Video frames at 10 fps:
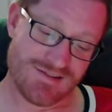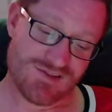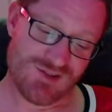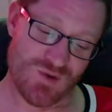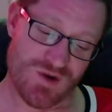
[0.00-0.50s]

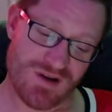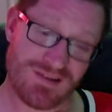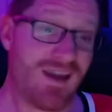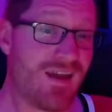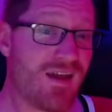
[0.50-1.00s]
So,
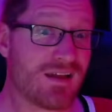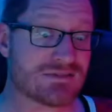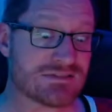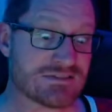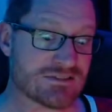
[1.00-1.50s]
yeah,
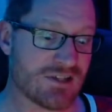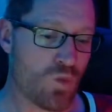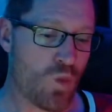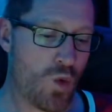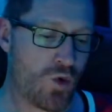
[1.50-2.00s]

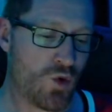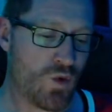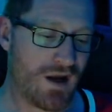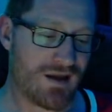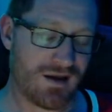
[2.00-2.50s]
won't do
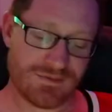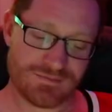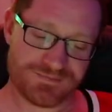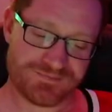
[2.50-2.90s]
that again.